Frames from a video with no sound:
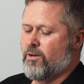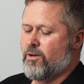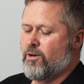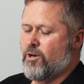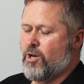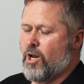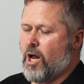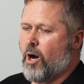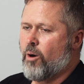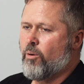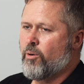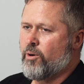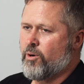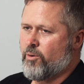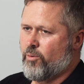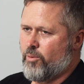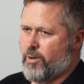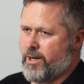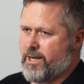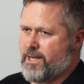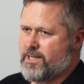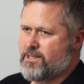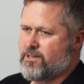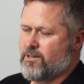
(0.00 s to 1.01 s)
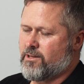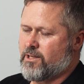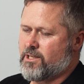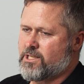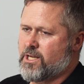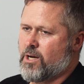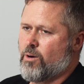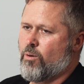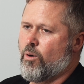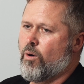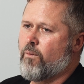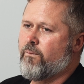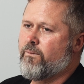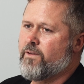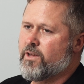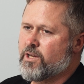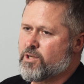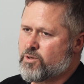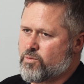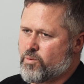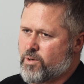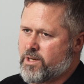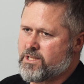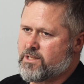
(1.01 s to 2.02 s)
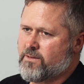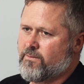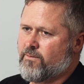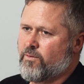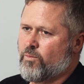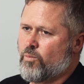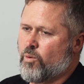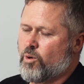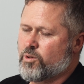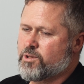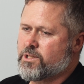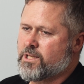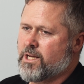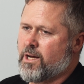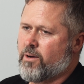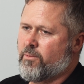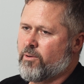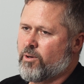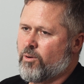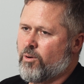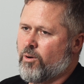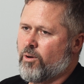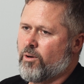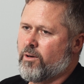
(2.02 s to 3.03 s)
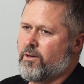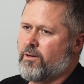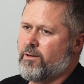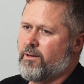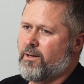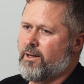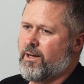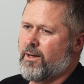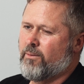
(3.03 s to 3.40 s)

known reason, there's no obvious reason for what's going on.